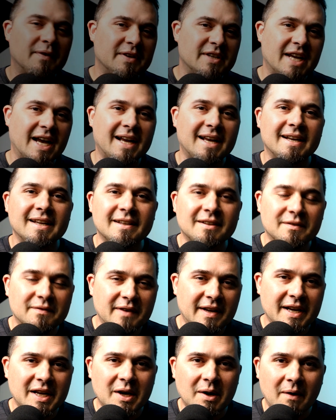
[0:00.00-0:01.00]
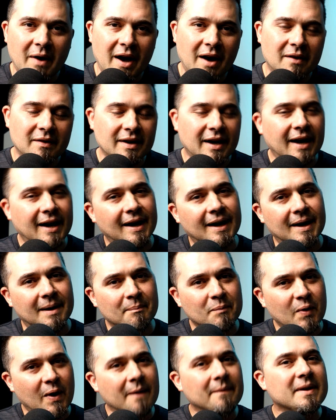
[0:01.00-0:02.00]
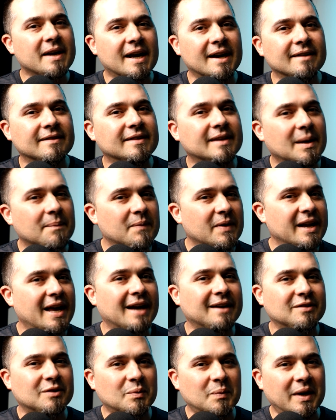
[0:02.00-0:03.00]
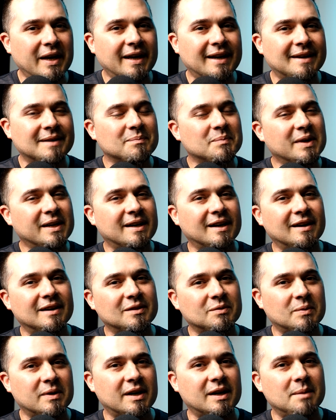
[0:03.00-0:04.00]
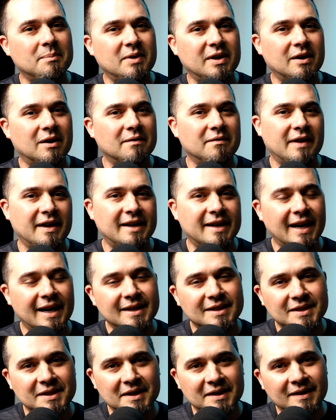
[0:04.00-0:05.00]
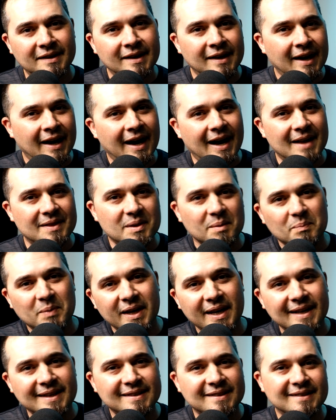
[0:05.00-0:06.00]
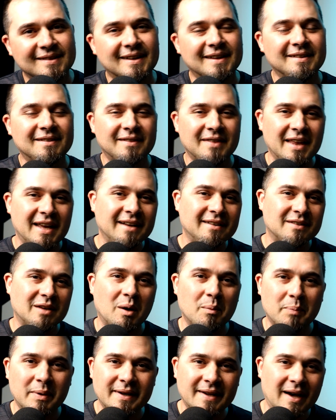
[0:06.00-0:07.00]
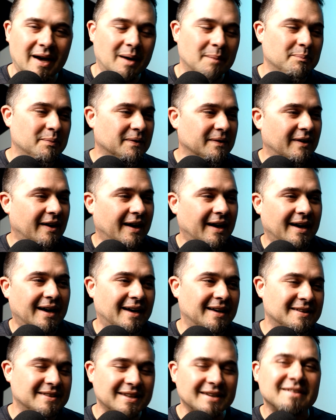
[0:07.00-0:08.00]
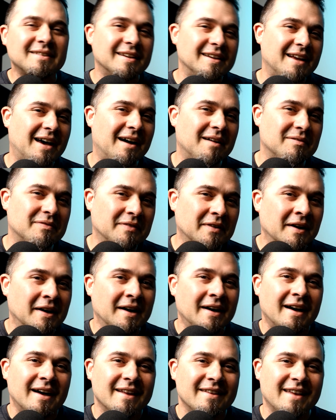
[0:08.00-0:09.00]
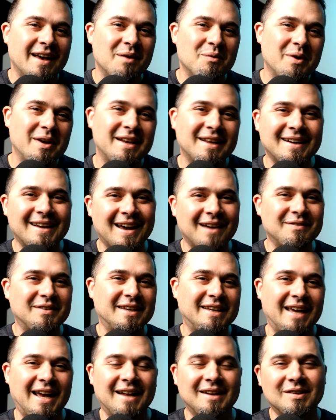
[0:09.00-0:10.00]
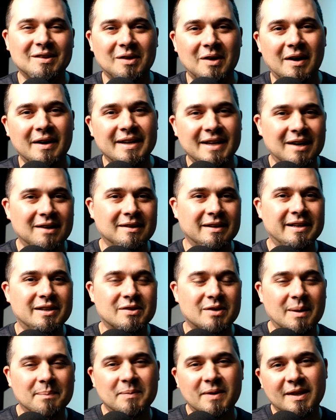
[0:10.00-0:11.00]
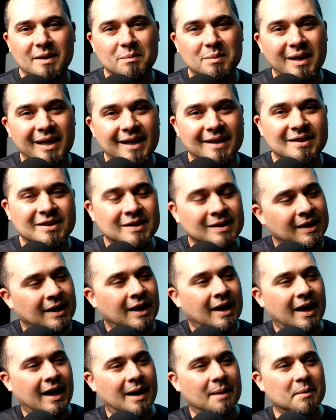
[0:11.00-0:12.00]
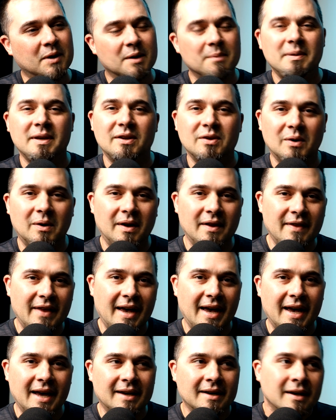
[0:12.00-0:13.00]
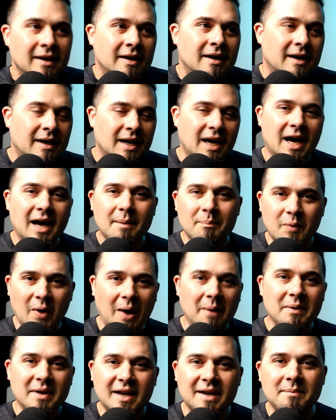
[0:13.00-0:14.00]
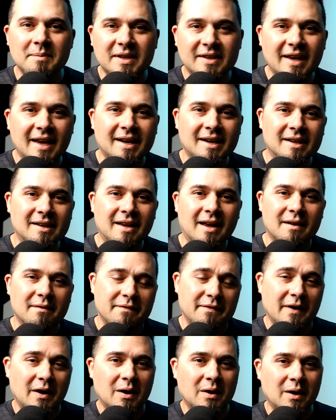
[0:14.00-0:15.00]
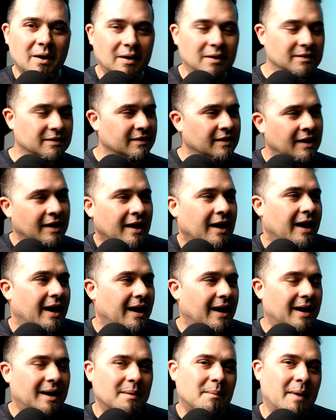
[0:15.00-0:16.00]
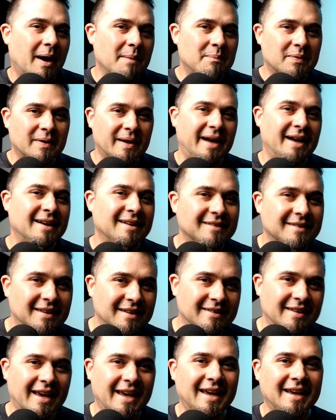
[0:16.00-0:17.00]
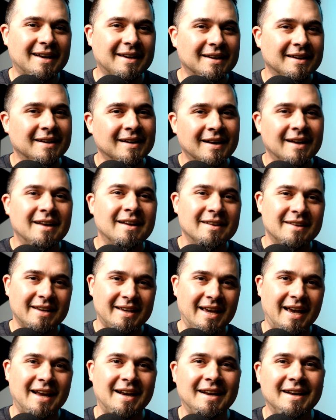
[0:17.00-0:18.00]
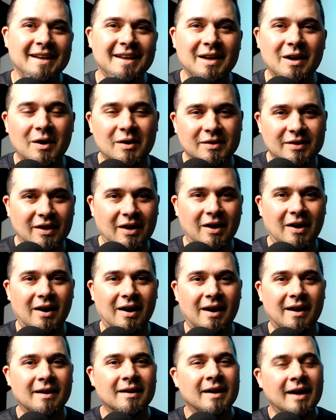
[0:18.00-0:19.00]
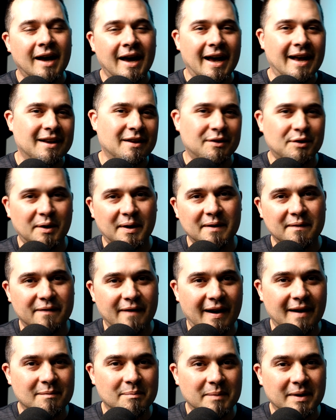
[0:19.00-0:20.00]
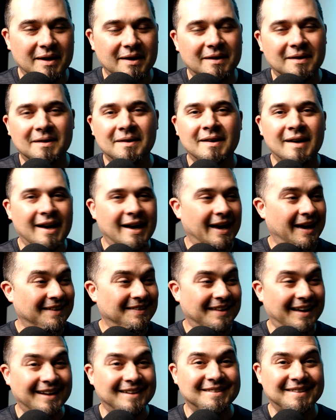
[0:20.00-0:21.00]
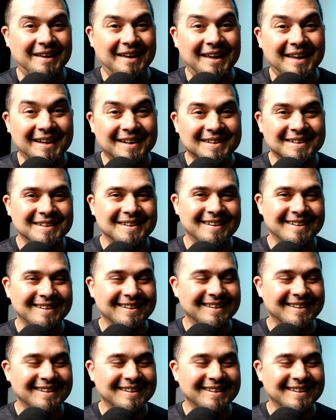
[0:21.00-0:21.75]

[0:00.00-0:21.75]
for checking this video out. I'm probably going to skip the next week because we're going to be on vacation at the beach since things opened up just enough that we didn't have to cancel our yearly trip to the beach. I'm going to be doing that. Probably going to be taking a lot of photos. My plan is to take the Canon EOS R and the 35mm, and that's it.